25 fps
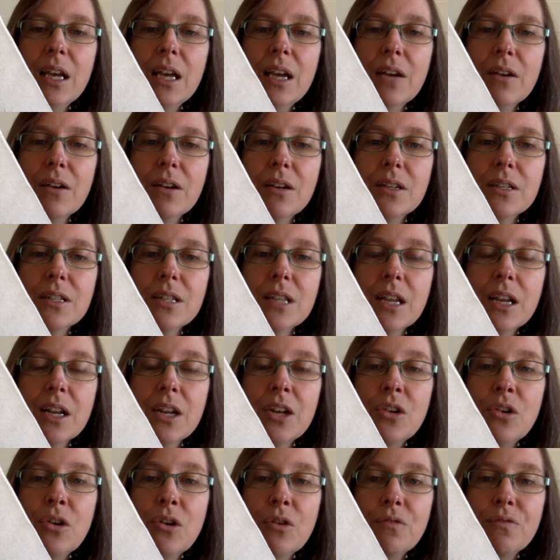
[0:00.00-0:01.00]
areas that are
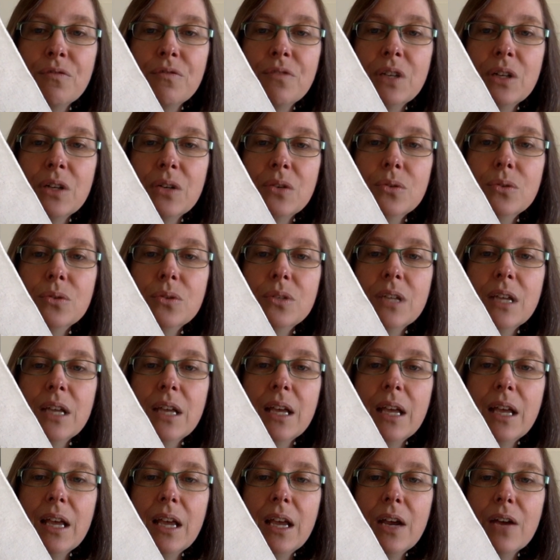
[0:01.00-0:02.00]
not filled,
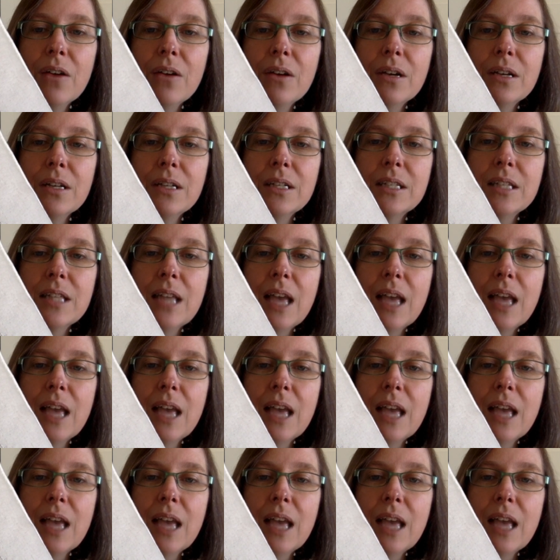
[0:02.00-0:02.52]
areas